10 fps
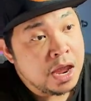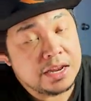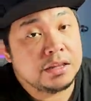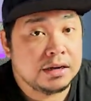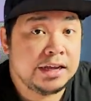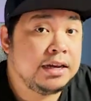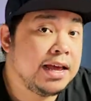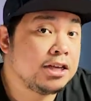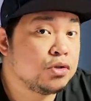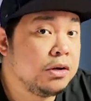and the lead
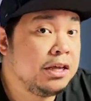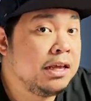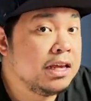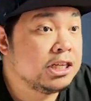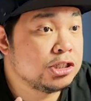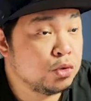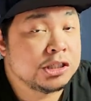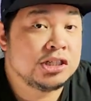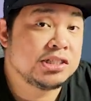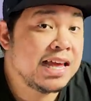actually
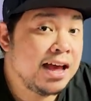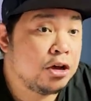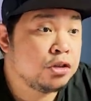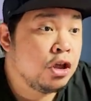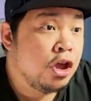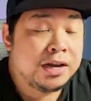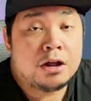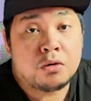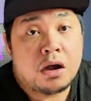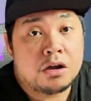stretches out with
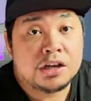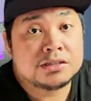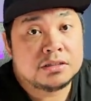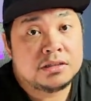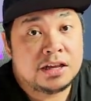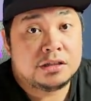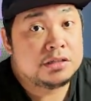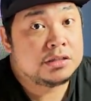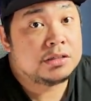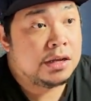our RX
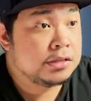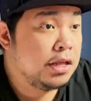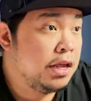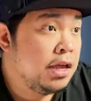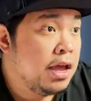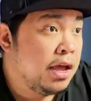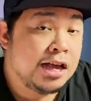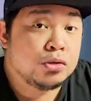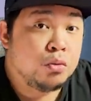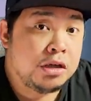9060 XT
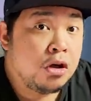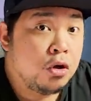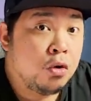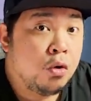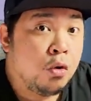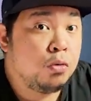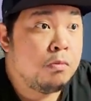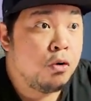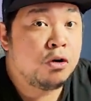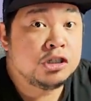as we go to
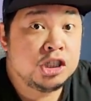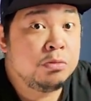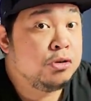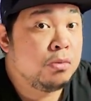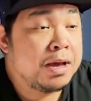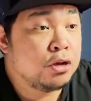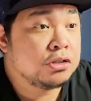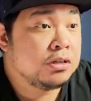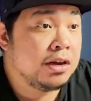more GPU-bound